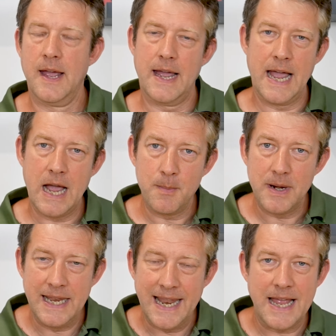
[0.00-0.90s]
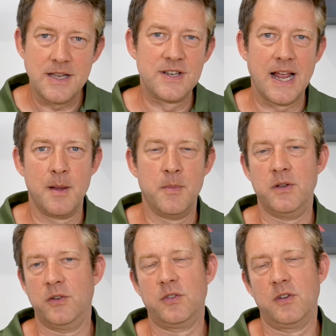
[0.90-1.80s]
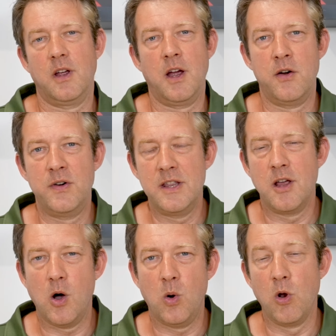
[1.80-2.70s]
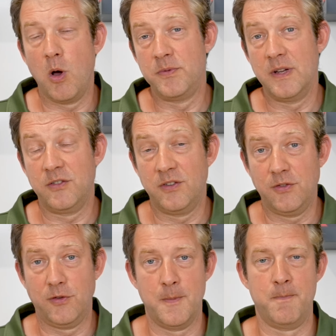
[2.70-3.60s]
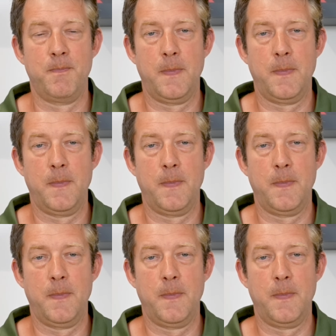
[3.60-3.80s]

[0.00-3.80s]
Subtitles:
How many lens elements are in the whole optic system?